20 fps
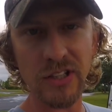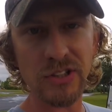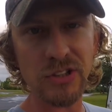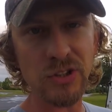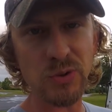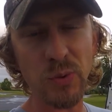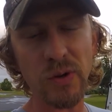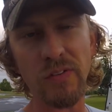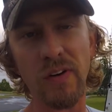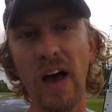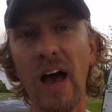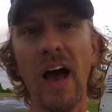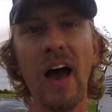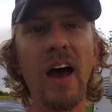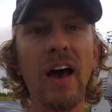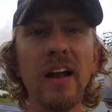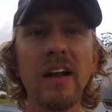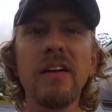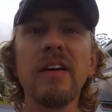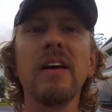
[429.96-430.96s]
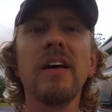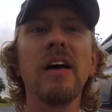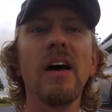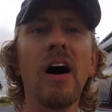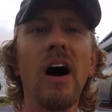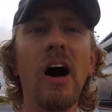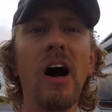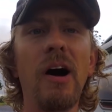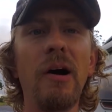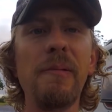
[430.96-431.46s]
issues we've had
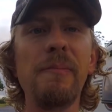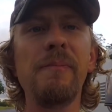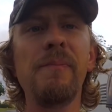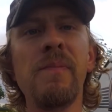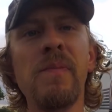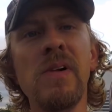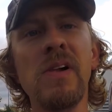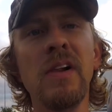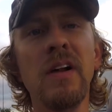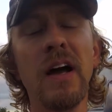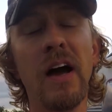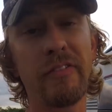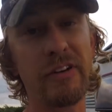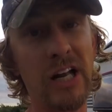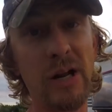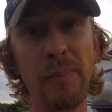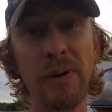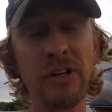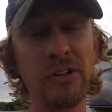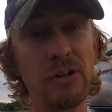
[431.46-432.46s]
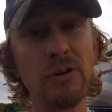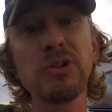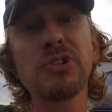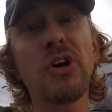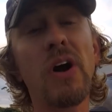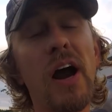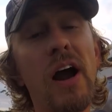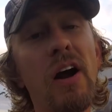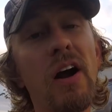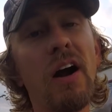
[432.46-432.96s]
have kind of been
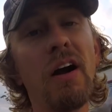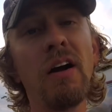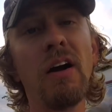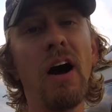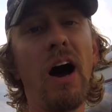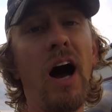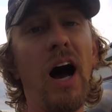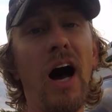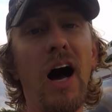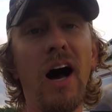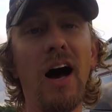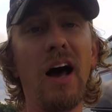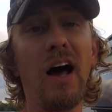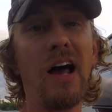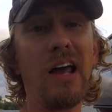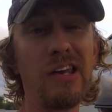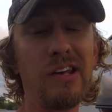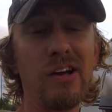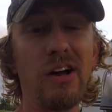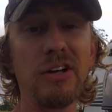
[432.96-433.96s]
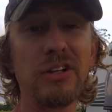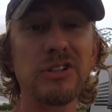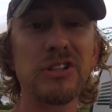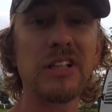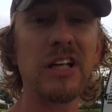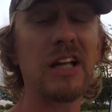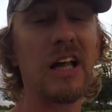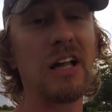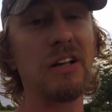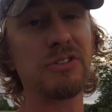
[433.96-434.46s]
user error. You know, you
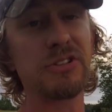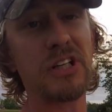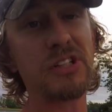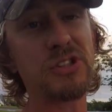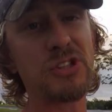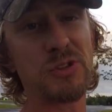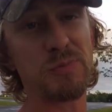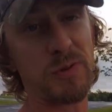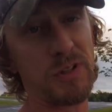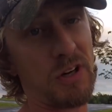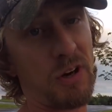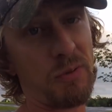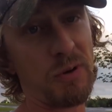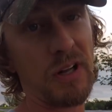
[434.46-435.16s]
see a lot of those issues, but you don't